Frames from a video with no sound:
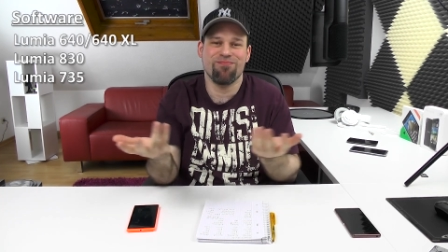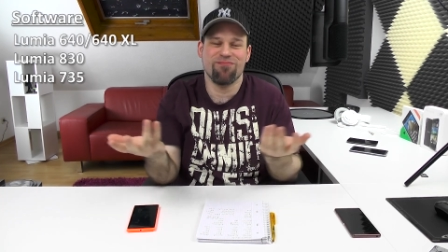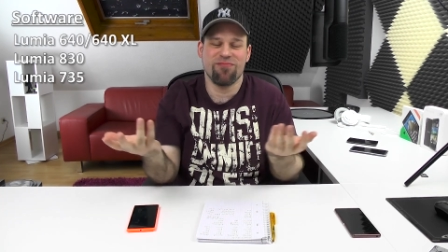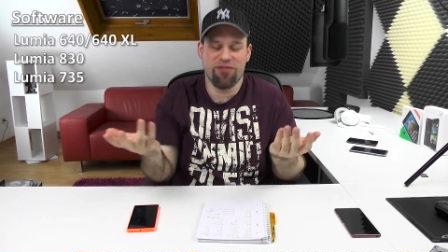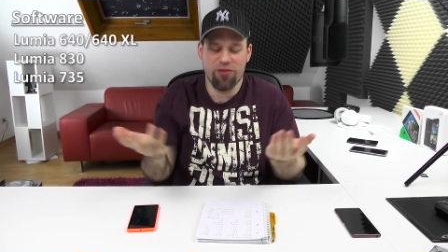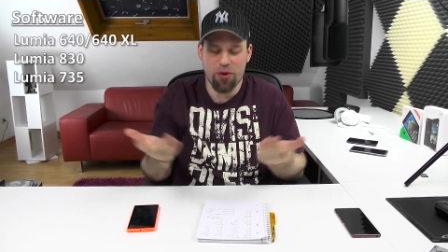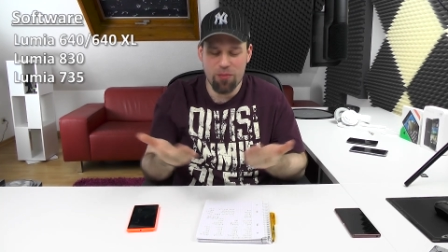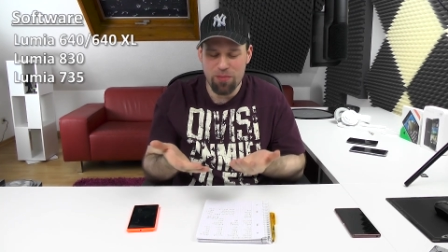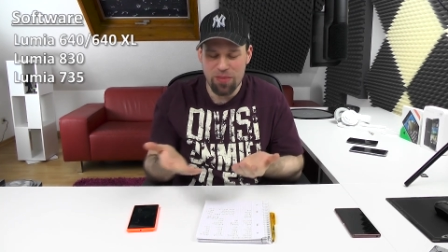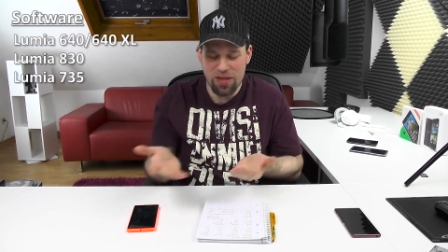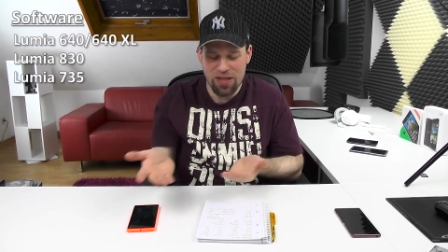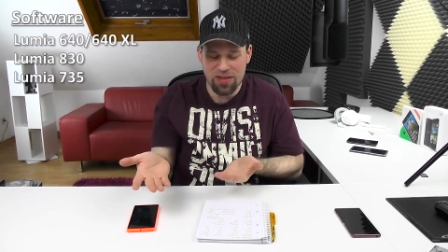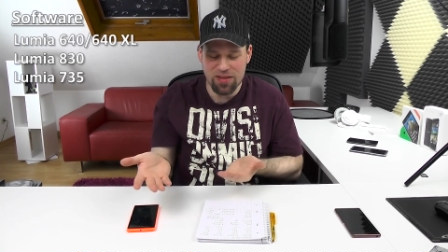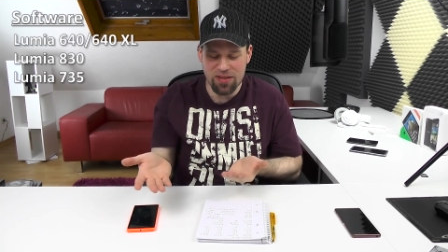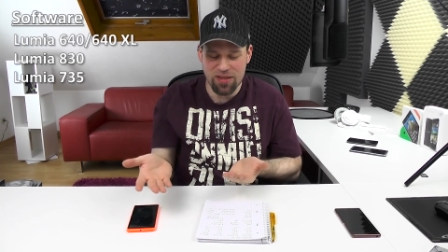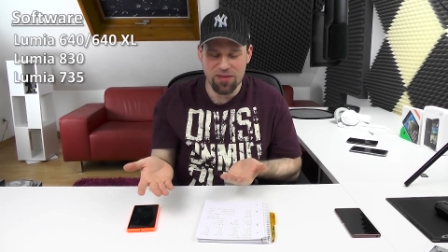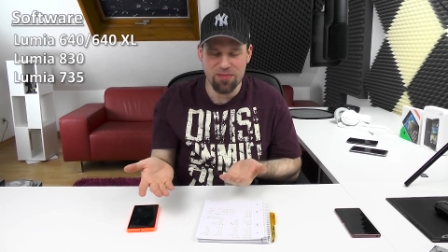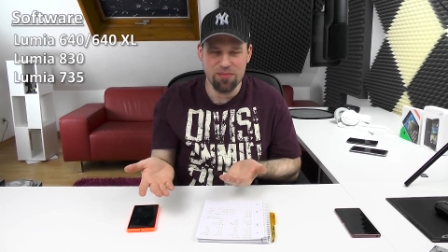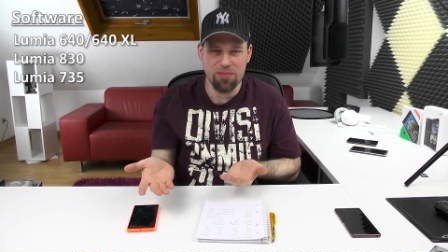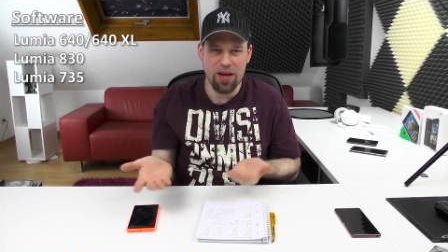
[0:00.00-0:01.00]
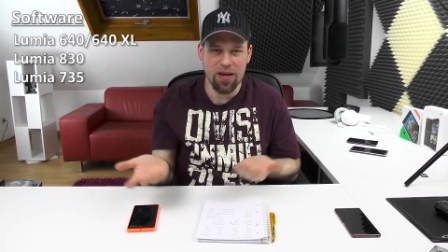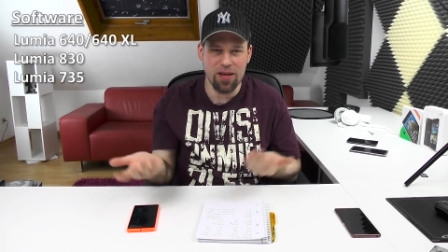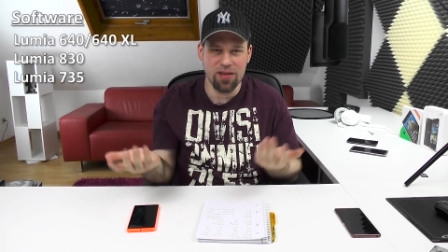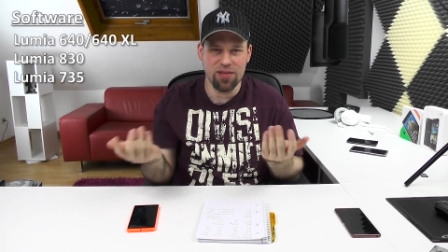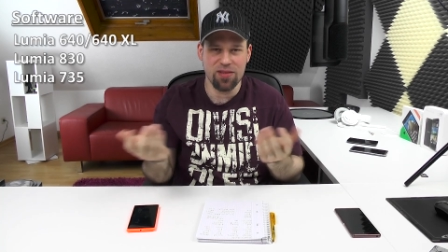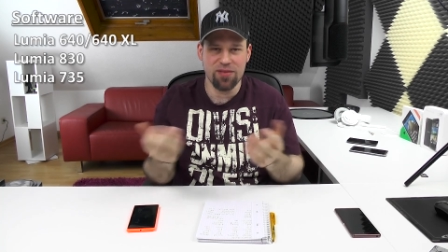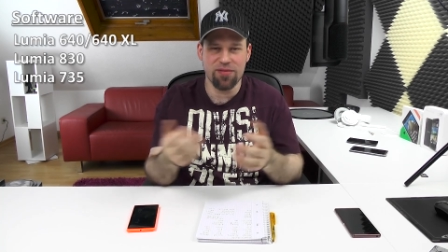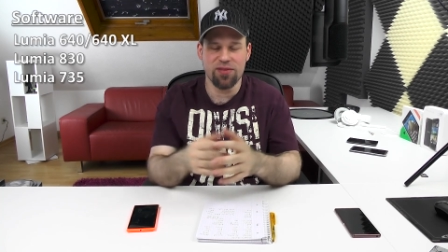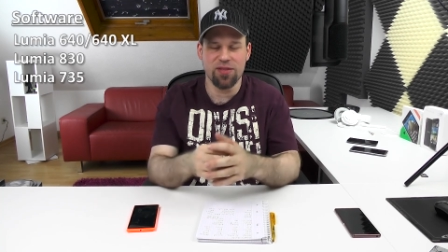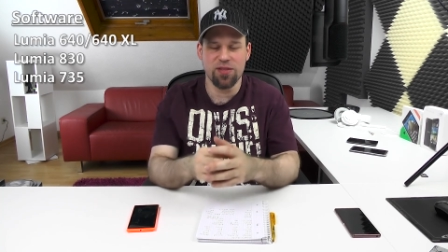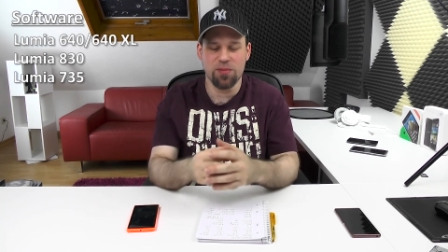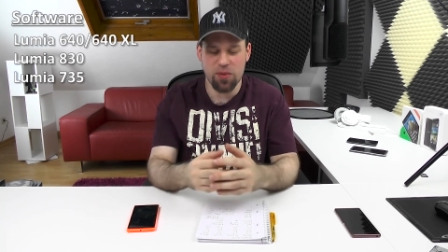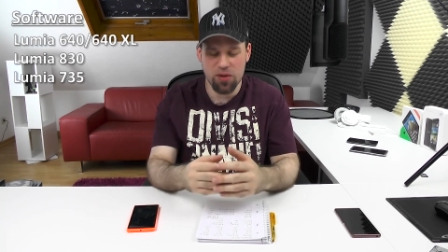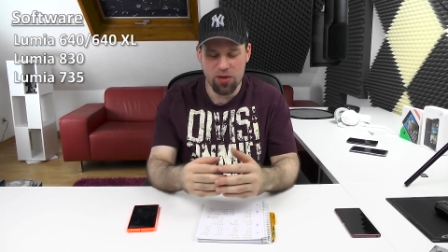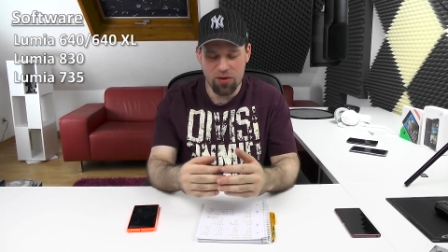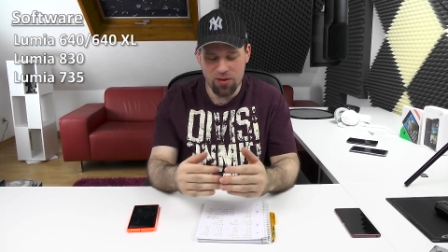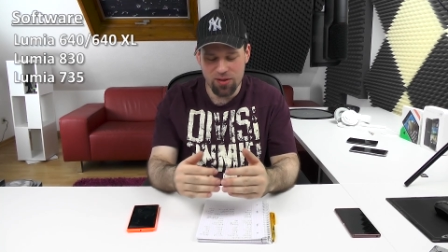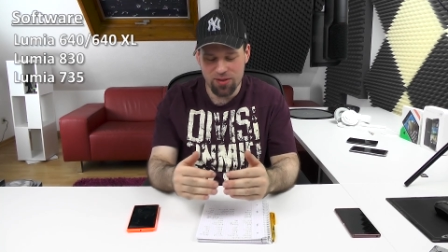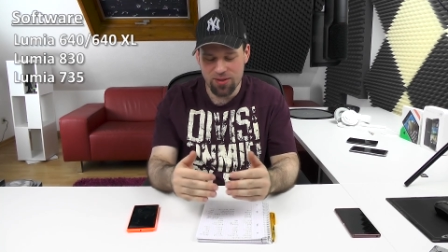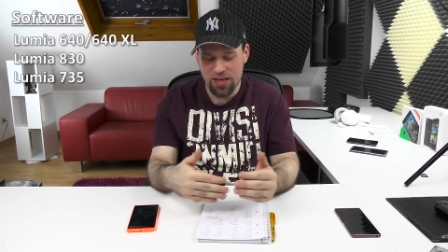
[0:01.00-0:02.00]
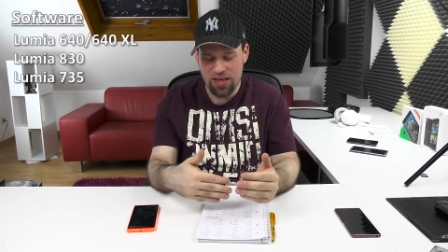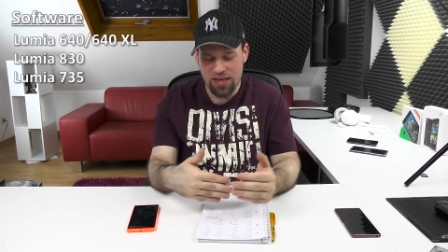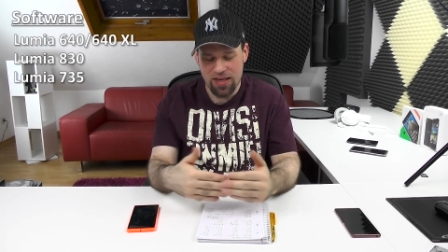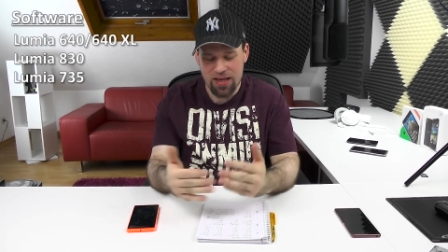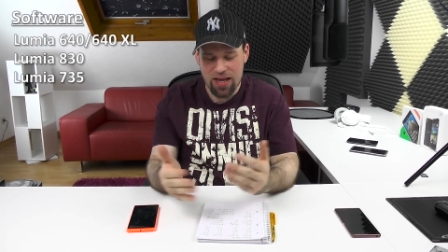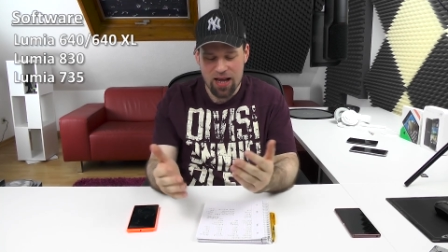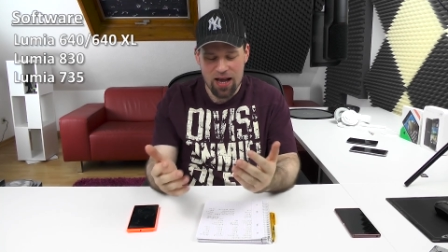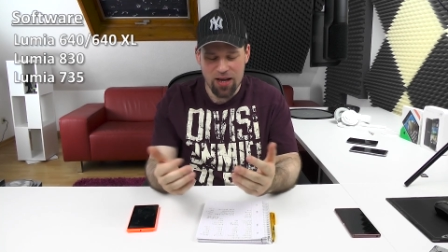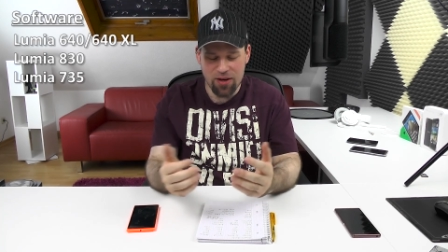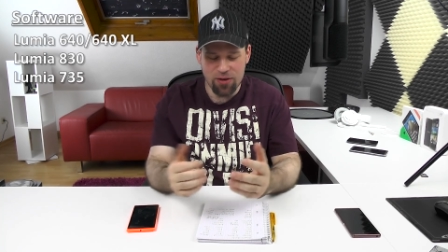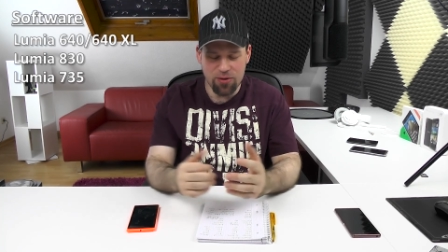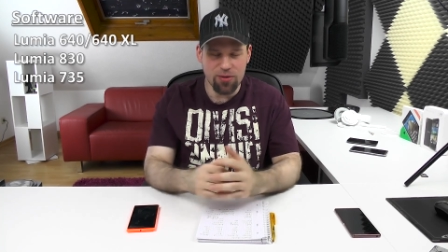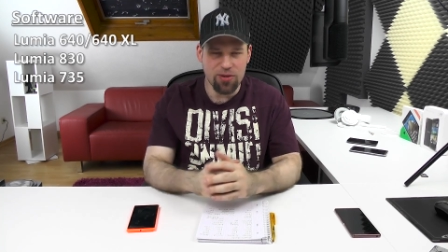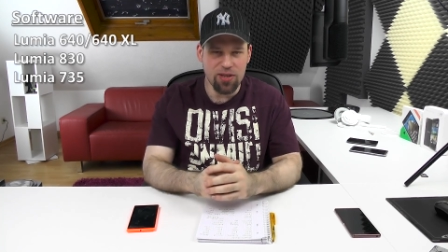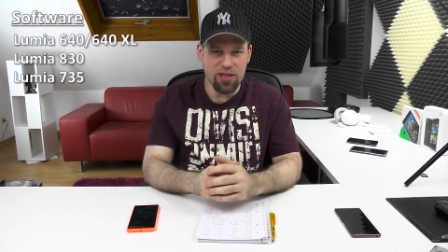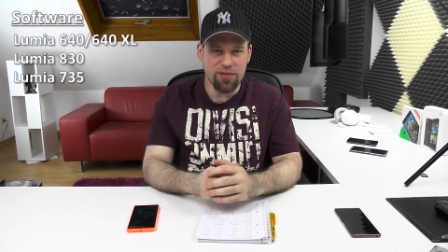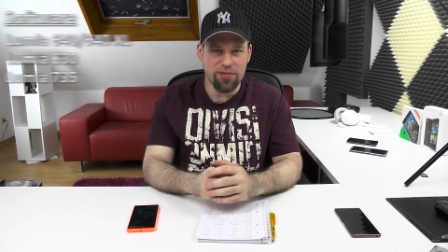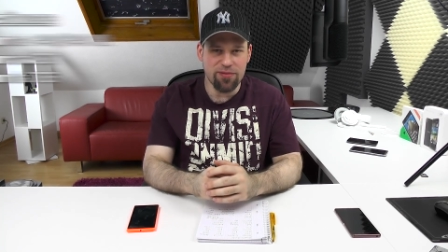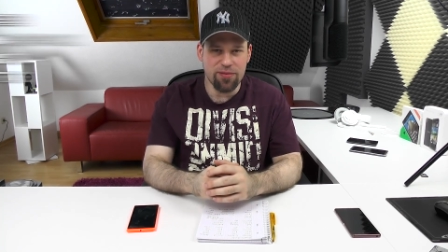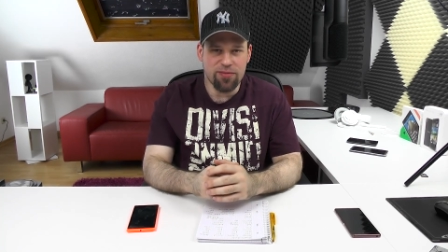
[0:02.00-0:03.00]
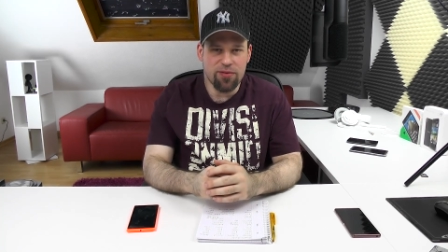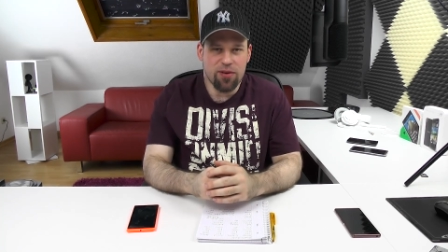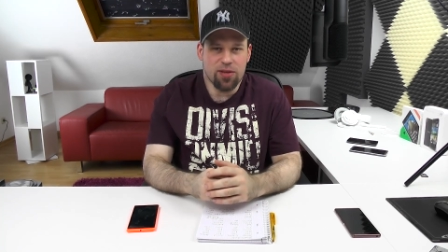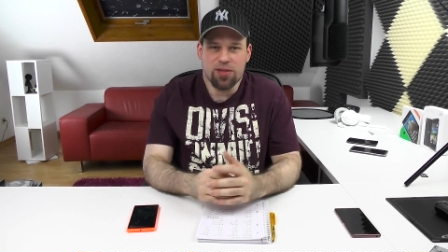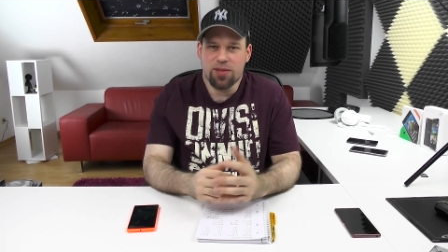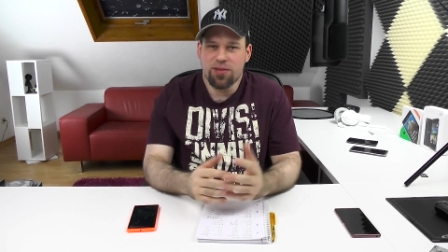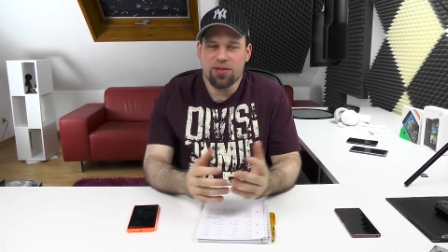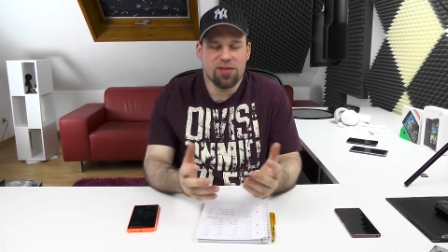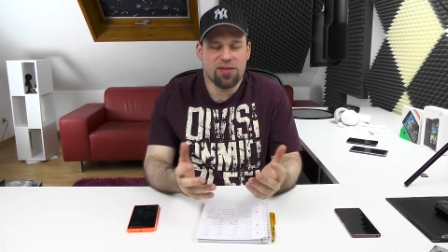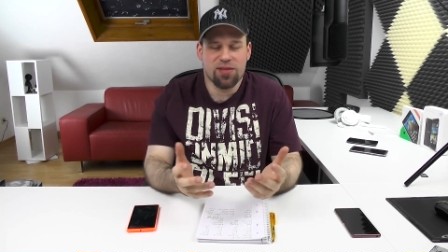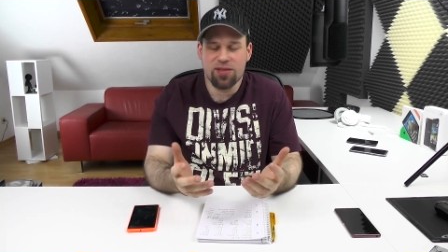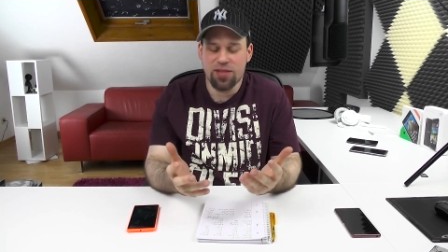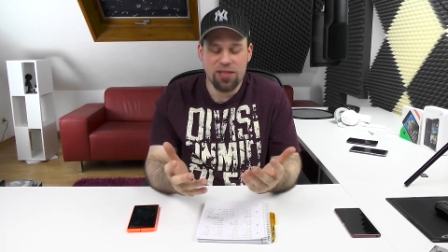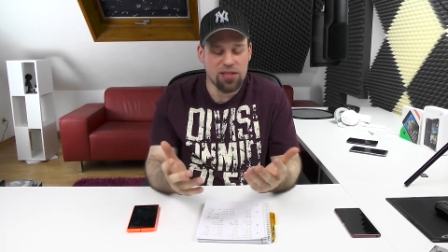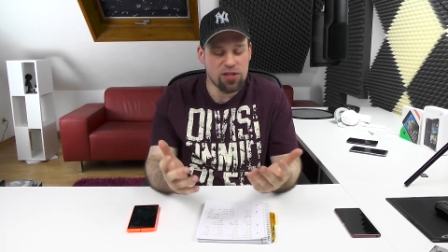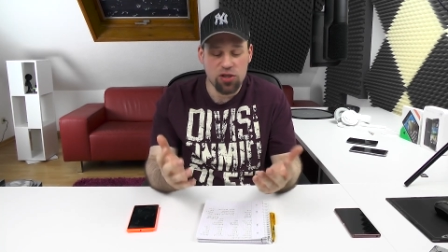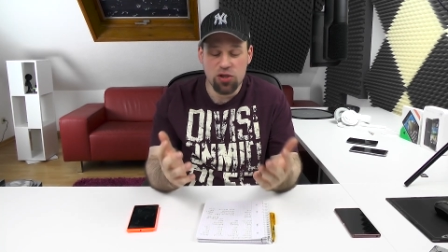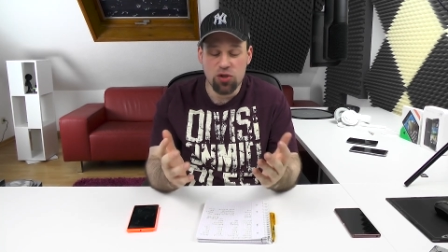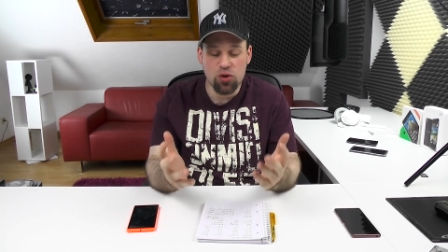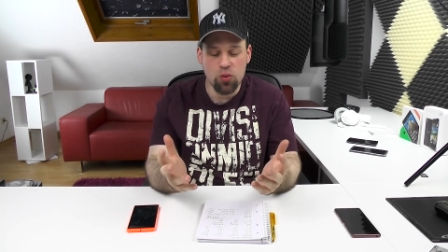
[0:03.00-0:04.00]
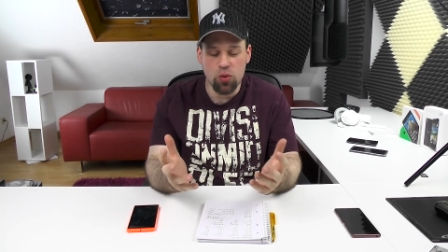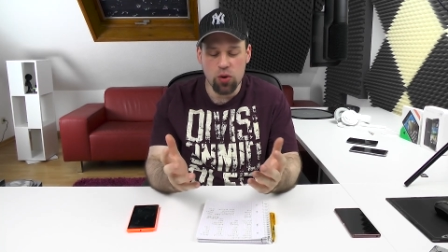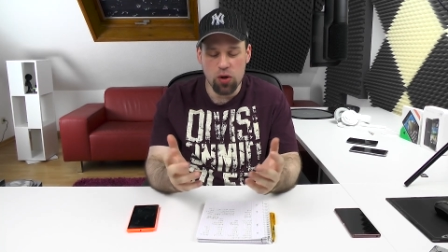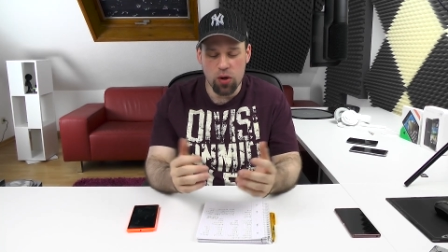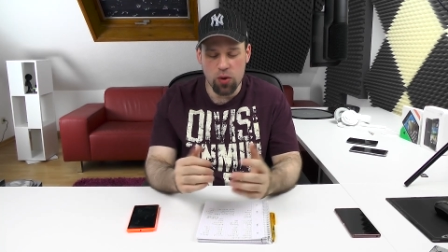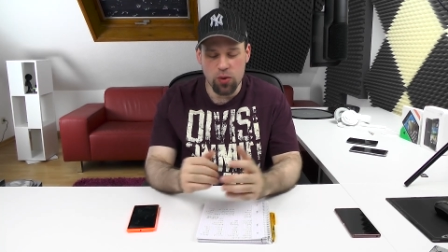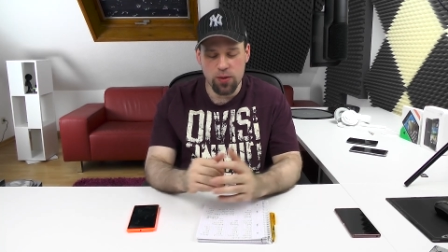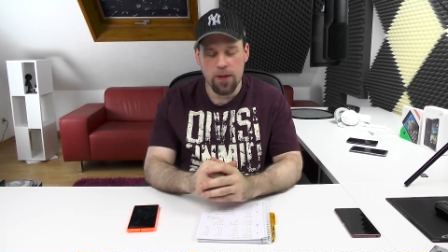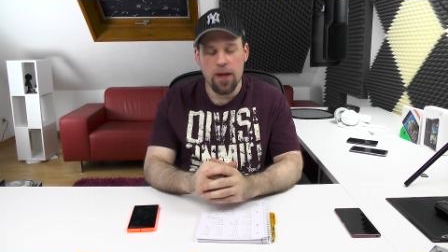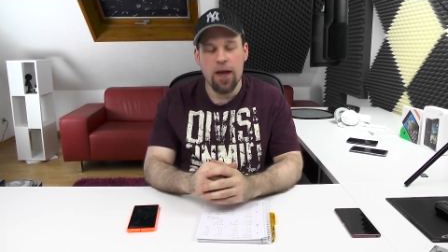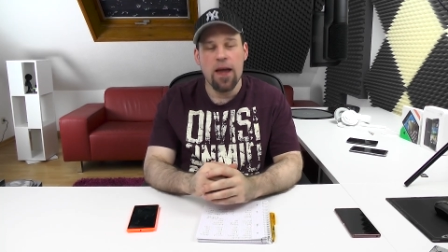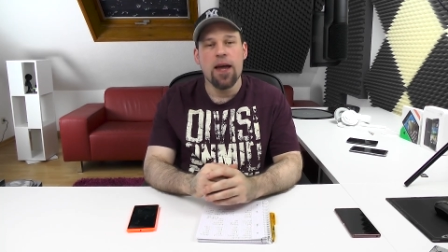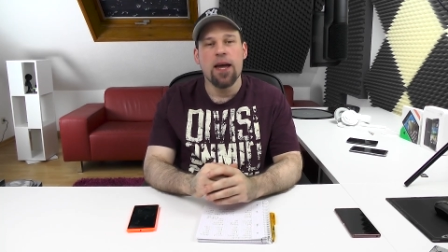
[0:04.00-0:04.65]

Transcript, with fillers: for me it didn't make a difference because I could live without this. It's too close.